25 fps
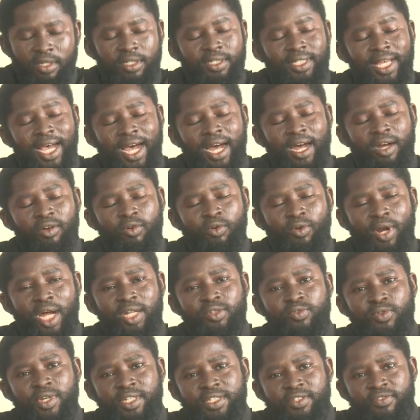
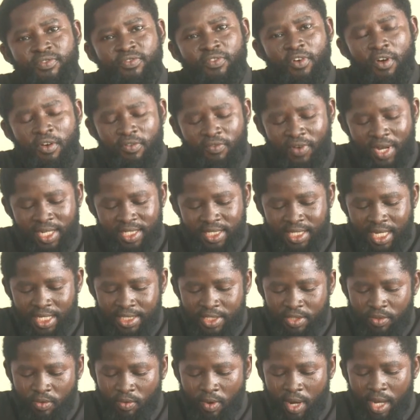Quran 24, verse
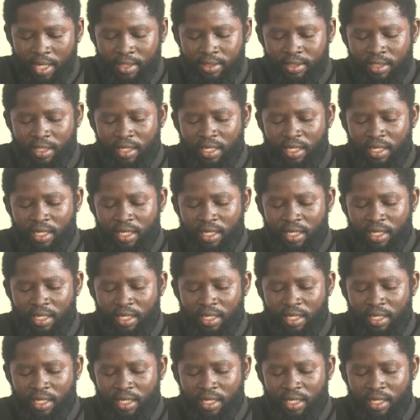31.